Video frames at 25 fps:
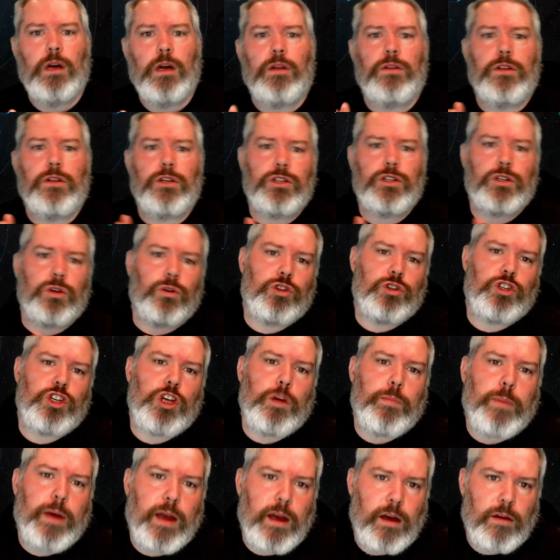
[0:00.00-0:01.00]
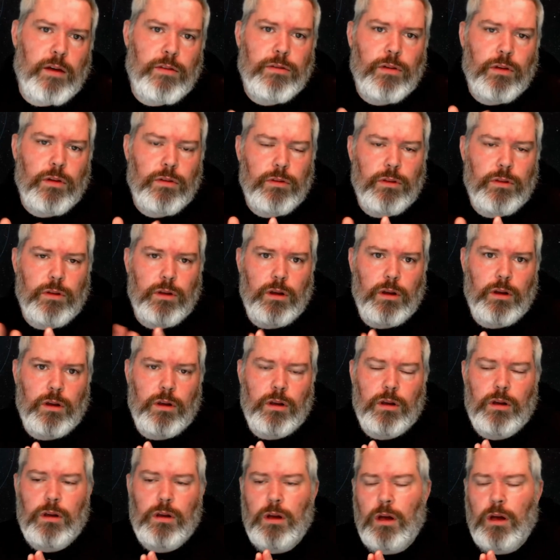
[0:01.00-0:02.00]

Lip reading: the sociopath, the